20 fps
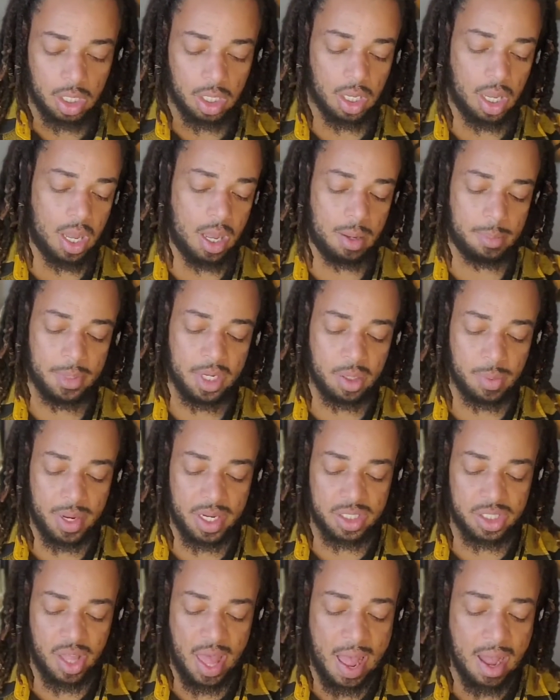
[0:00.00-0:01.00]
Um,
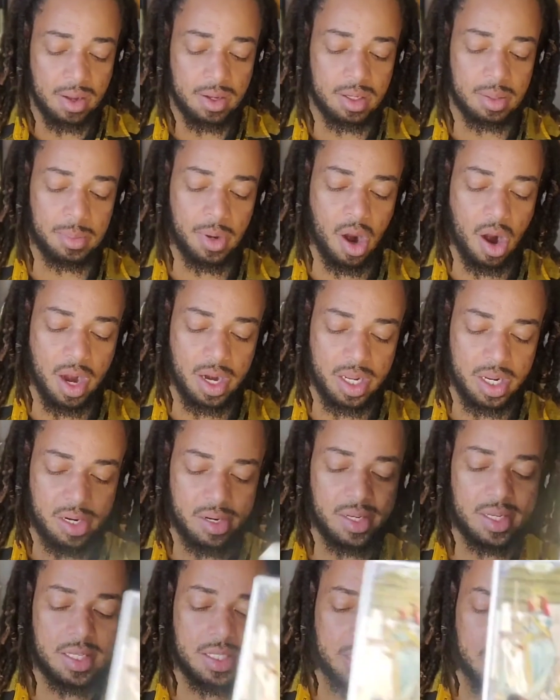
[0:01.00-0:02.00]
anyways, the outcome card here
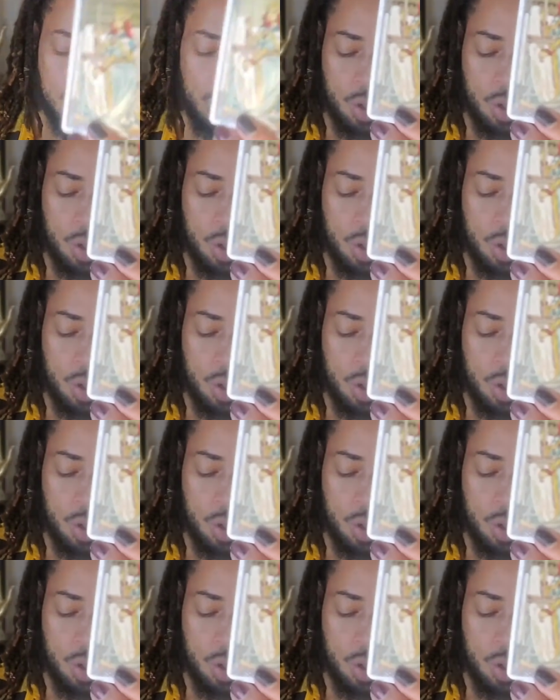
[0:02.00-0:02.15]
is the